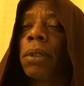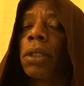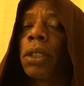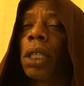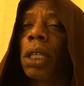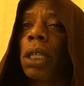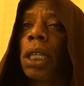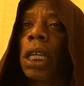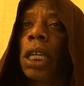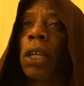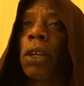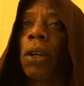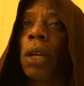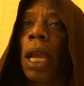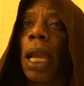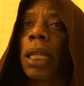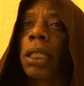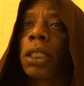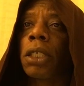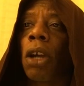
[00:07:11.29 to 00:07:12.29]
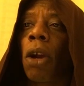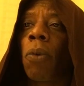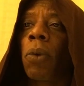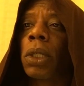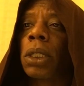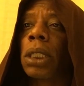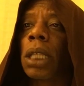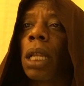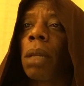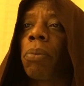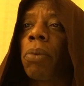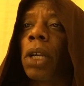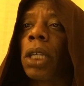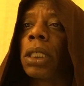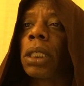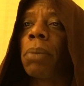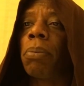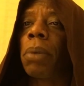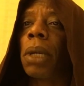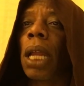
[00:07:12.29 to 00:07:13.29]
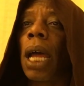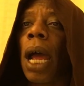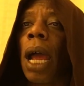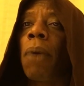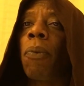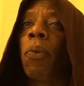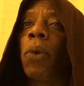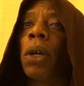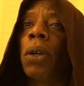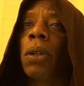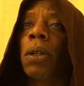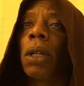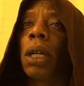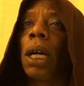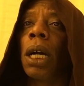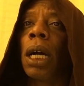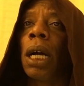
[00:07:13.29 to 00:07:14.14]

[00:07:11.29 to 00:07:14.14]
took here at Star Wars Celebration, but I will